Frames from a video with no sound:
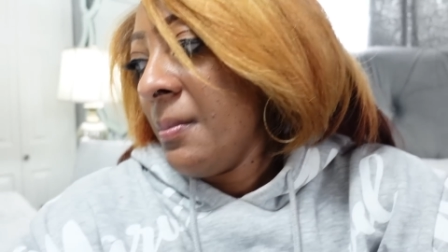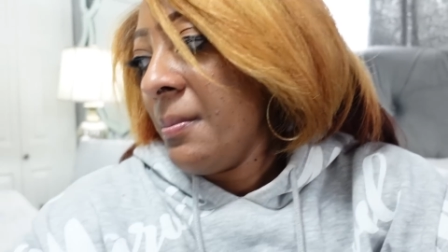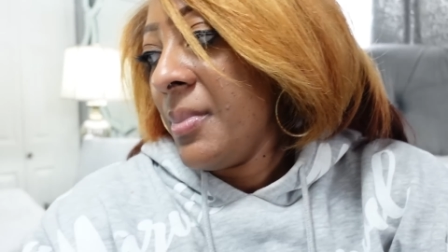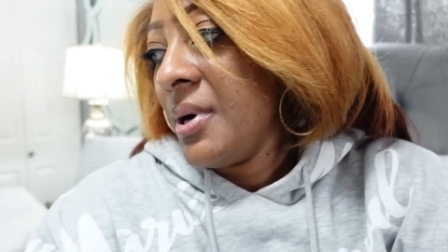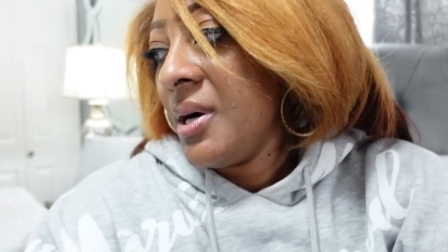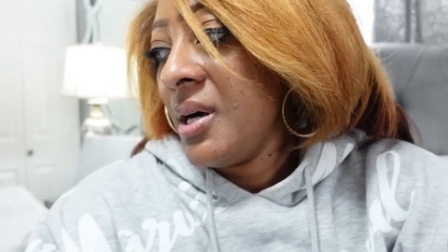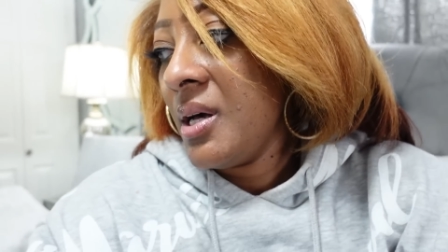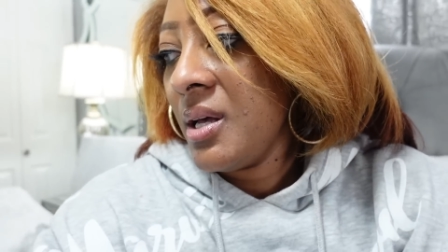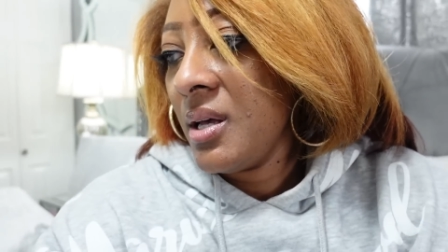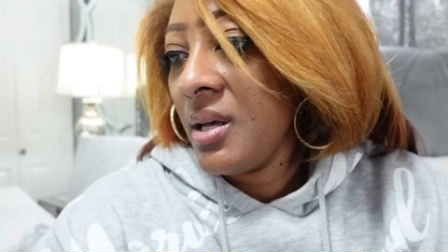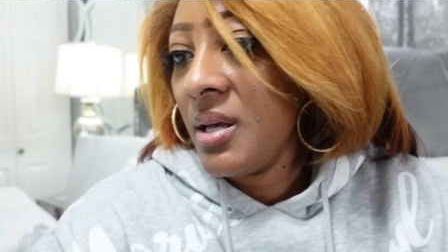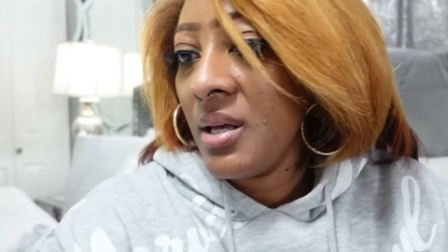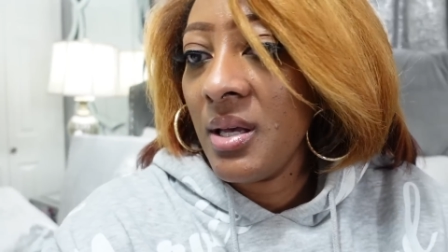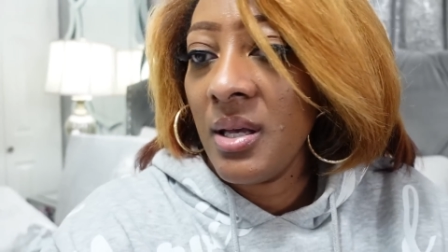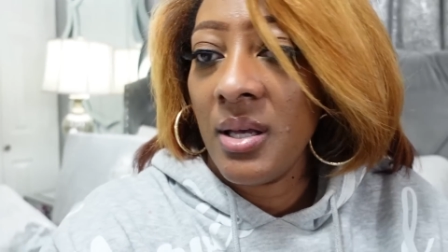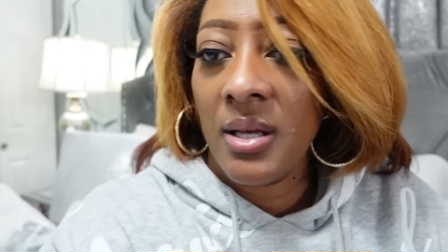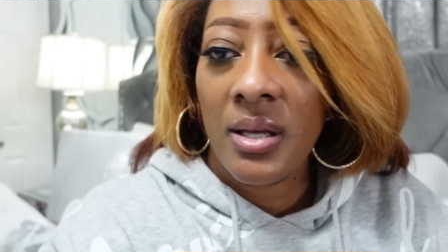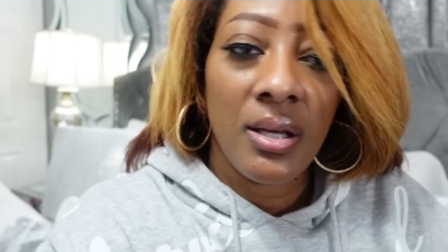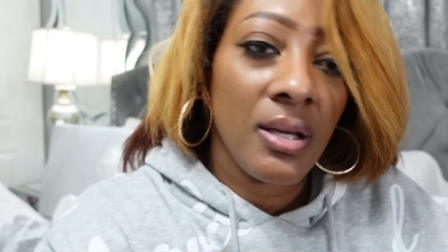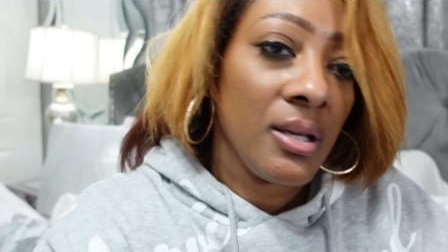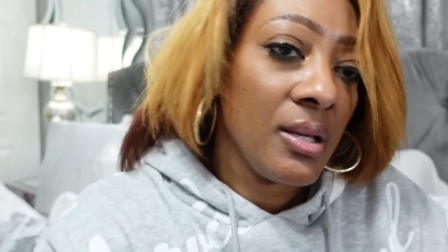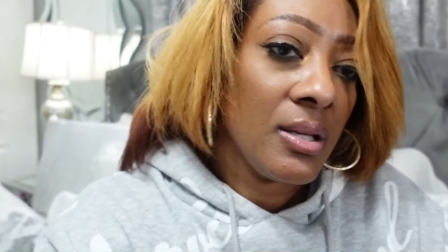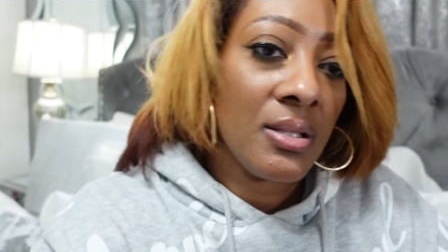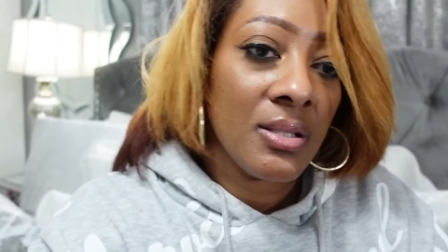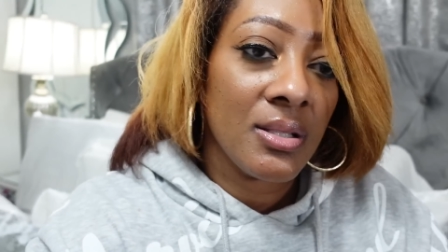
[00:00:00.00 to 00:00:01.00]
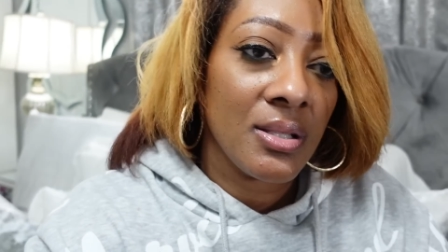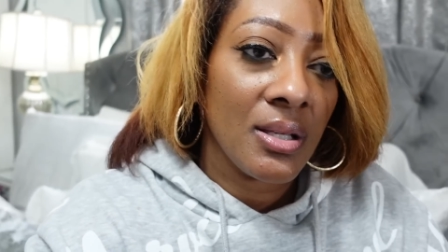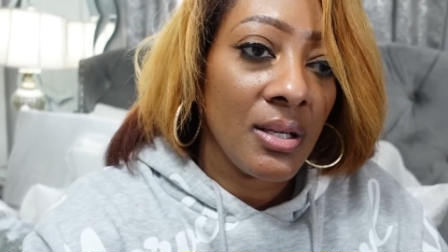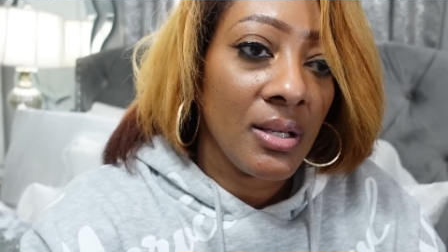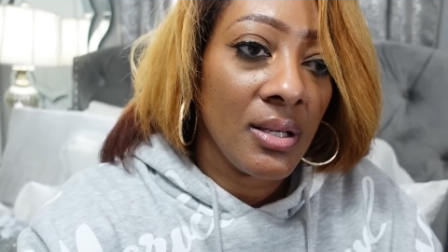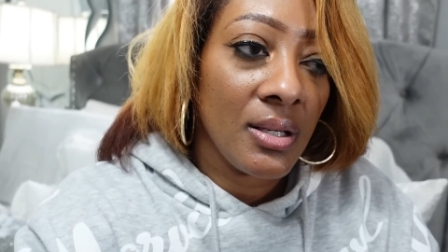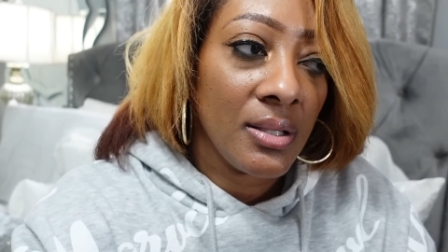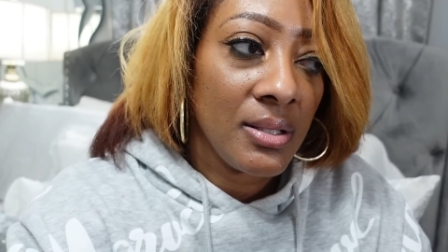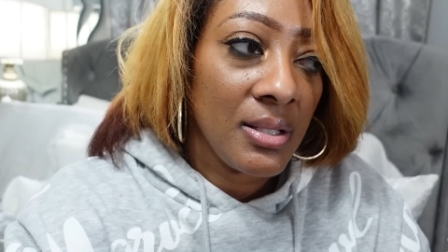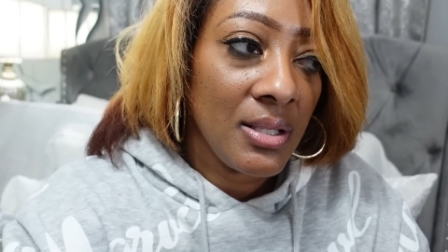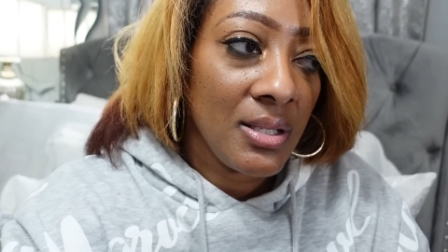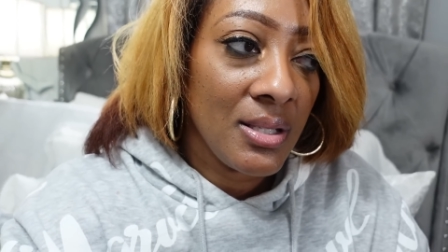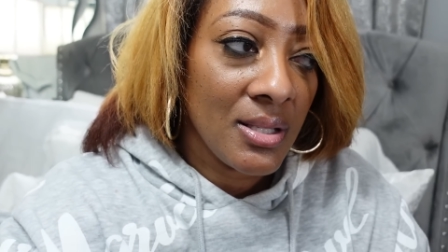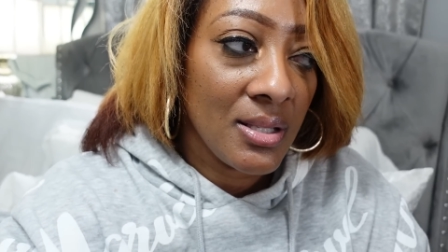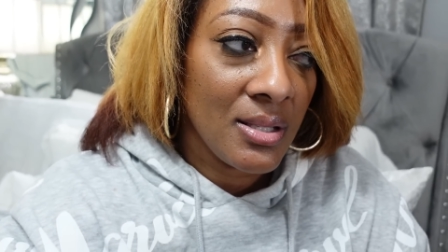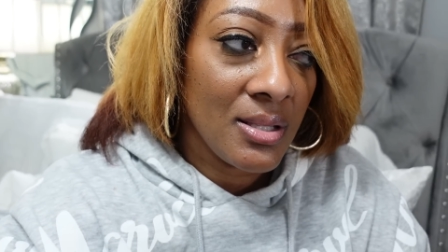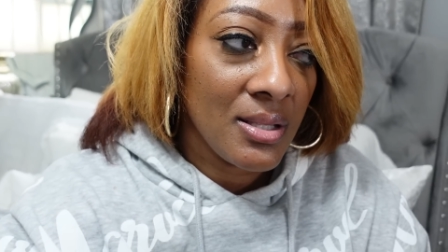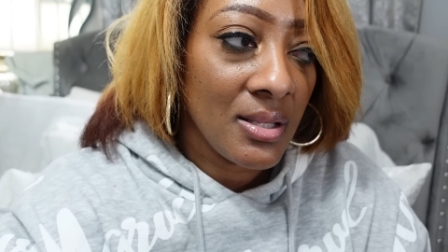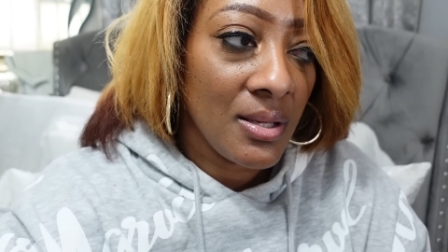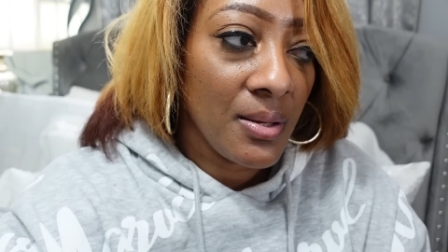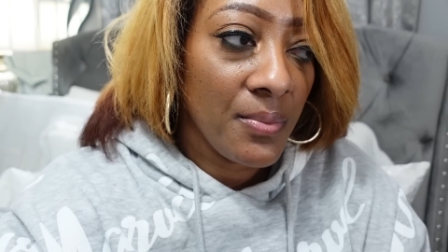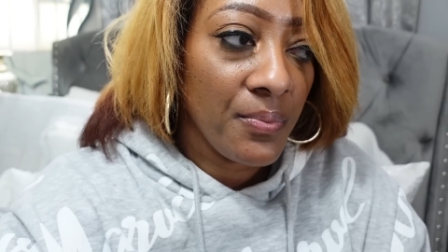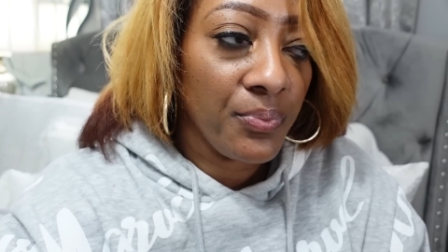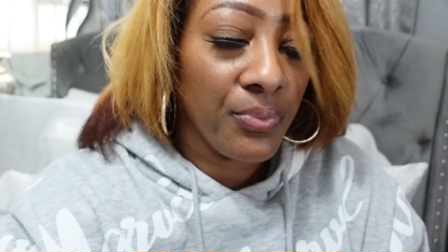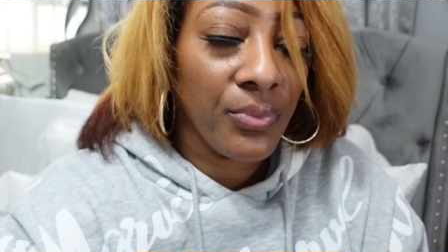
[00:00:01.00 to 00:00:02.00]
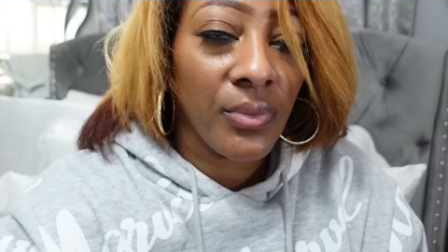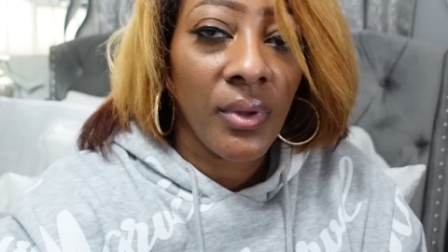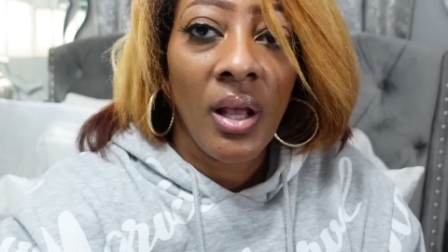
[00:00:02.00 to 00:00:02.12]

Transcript: But it's a decent scent